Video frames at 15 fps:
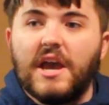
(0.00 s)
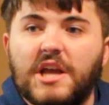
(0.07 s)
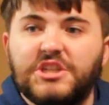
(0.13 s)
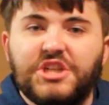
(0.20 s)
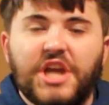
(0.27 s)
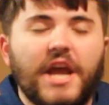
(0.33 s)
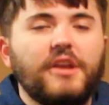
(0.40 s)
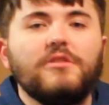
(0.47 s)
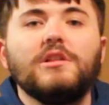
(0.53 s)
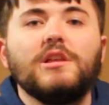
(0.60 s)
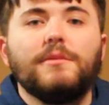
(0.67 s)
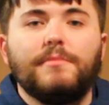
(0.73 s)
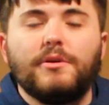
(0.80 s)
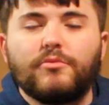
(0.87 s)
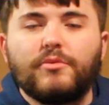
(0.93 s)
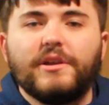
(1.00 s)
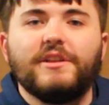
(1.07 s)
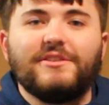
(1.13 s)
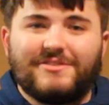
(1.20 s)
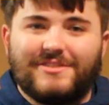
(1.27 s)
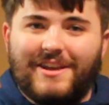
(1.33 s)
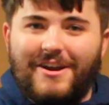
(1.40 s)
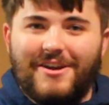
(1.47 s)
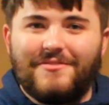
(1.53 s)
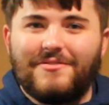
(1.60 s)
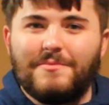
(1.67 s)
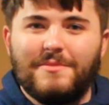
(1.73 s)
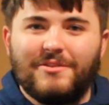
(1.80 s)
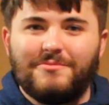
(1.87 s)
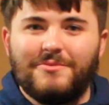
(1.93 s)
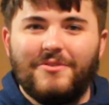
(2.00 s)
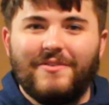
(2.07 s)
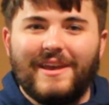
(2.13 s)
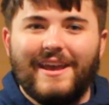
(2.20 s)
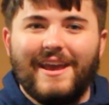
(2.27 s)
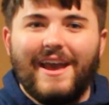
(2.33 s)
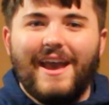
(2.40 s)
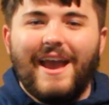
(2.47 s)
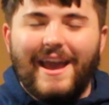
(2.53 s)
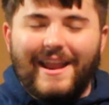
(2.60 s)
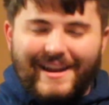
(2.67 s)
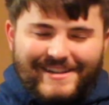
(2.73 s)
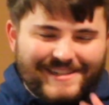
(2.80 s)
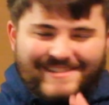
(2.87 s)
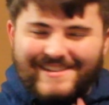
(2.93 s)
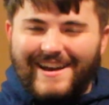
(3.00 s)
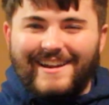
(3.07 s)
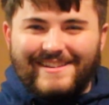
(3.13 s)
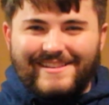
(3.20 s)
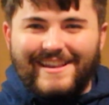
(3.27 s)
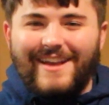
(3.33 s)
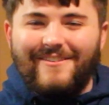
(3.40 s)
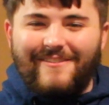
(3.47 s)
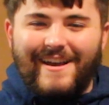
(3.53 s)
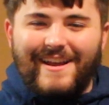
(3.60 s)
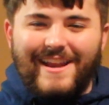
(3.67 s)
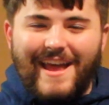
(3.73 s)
genuinely be really scared from this movie. And I just gotta say it right